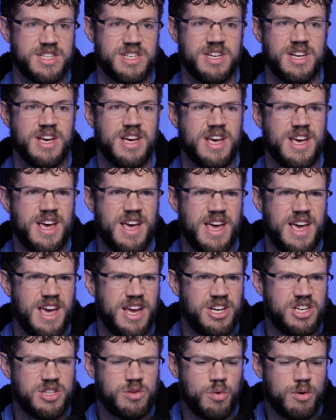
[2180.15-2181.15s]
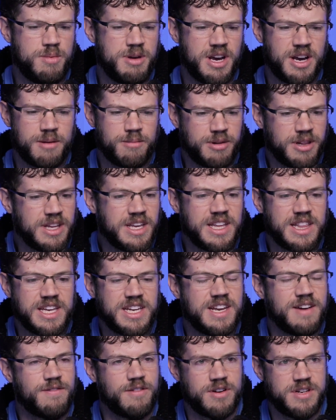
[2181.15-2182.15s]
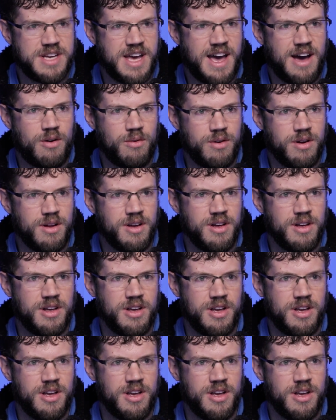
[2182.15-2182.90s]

And it just would be a completely different town.